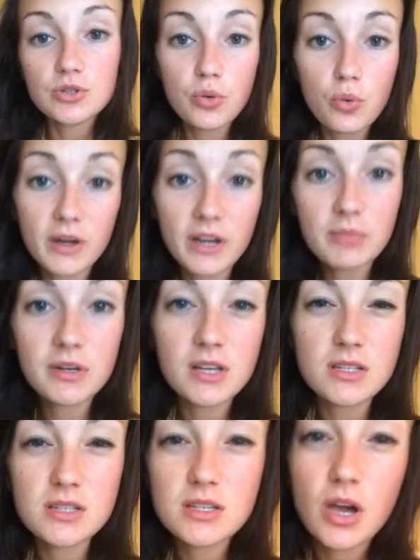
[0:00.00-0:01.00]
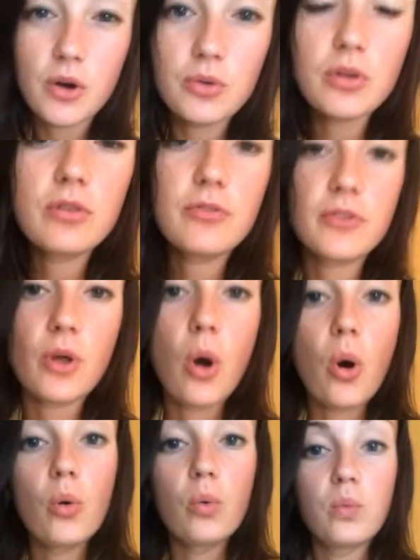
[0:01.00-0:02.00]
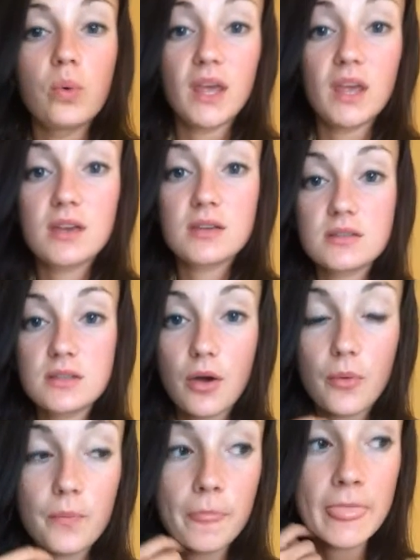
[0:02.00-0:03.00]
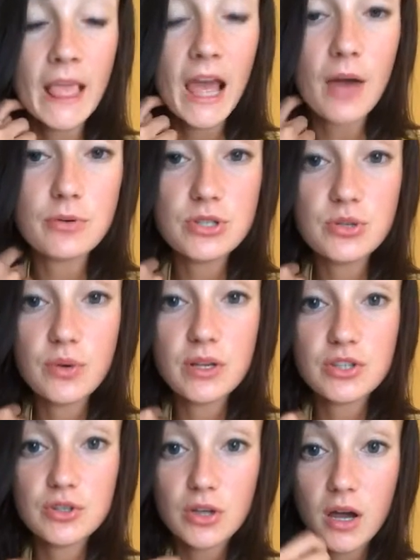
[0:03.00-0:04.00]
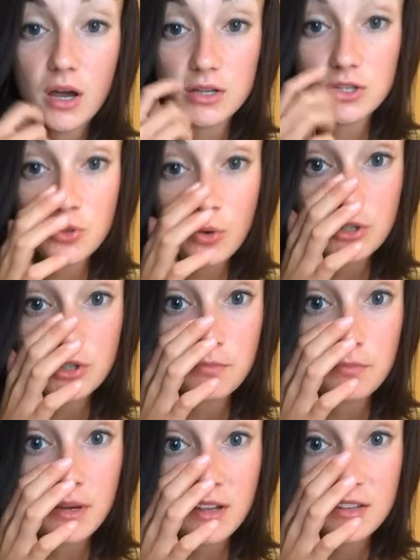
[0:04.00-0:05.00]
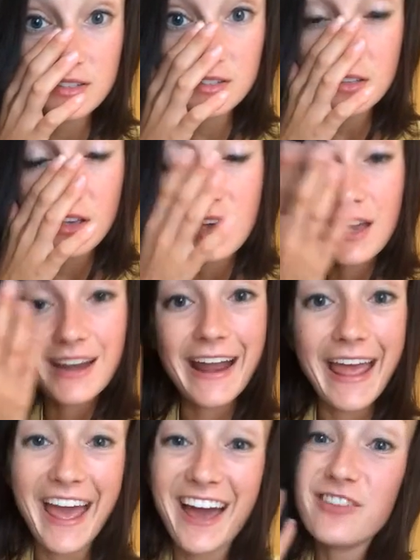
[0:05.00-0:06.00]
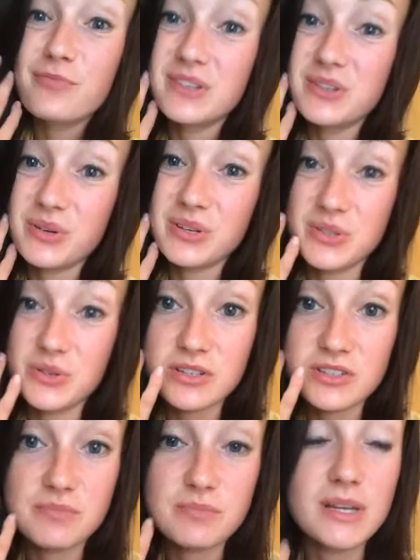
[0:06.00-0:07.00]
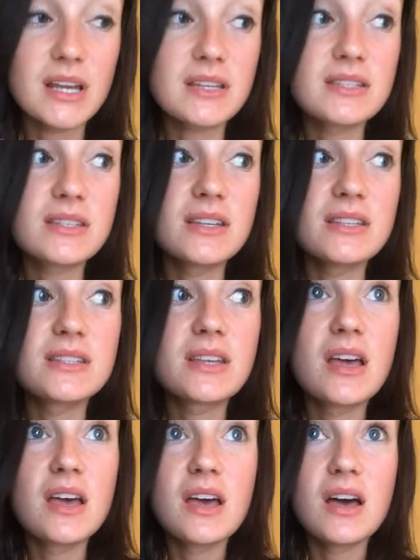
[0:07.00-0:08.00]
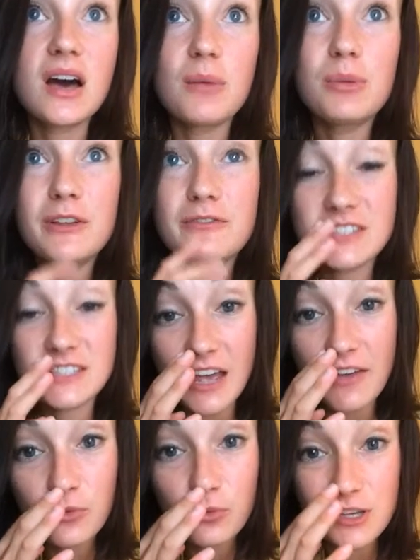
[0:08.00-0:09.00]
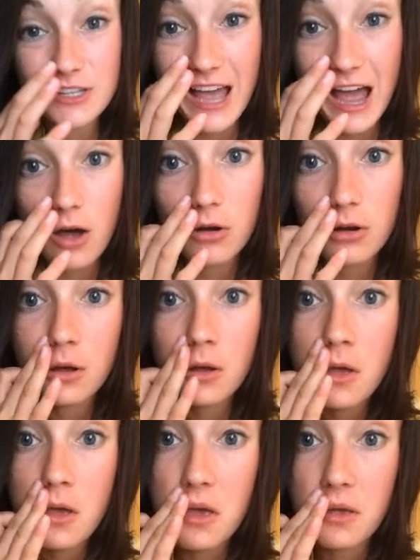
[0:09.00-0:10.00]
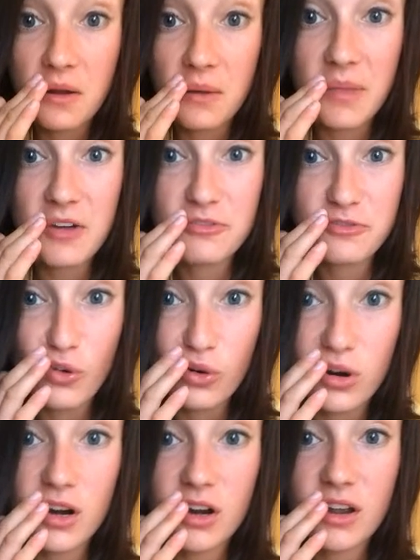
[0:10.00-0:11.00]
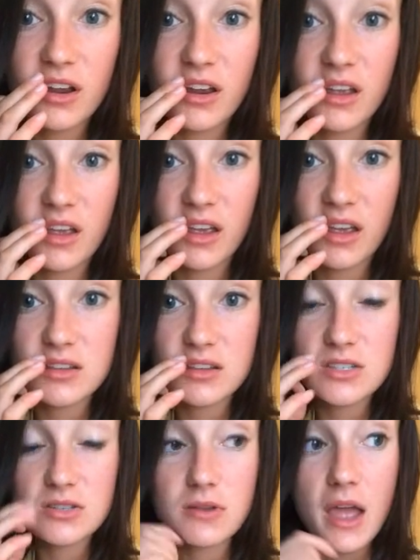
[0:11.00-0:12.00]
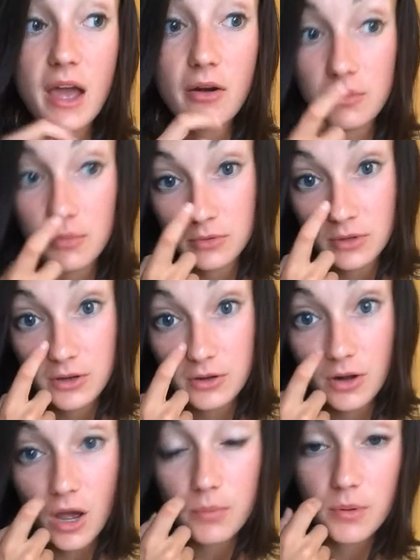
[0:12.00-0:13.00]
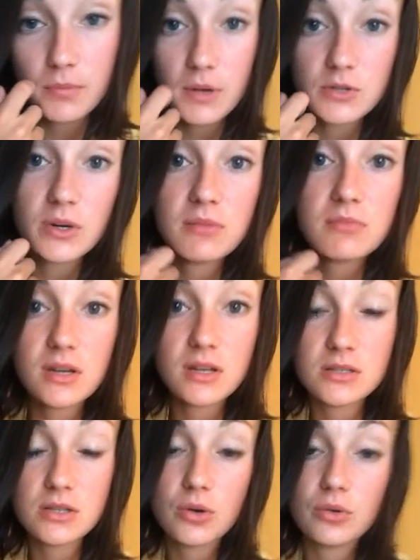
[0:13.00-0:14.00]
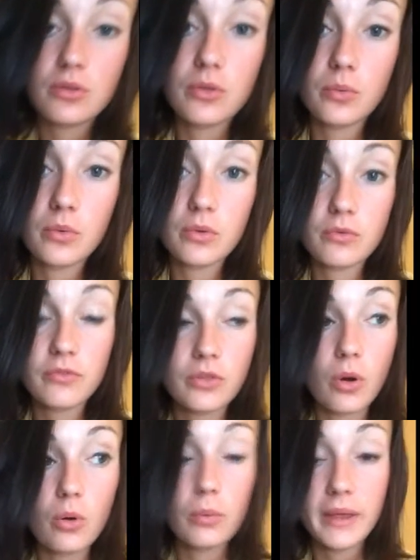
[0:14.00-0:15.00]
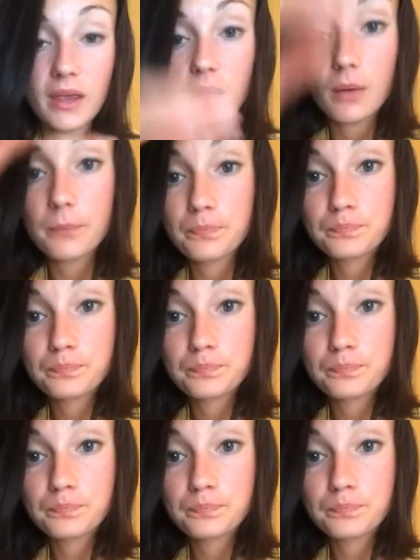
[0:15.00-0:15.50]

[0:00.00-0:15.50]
20 minutes total for the whole week. So I was doing 200 minutes. And I have been doing 200 minutes since, I believe, 7 weeks out, and I'm now 4. And so now I'm only going to up it by 20 minutes total for the whole week.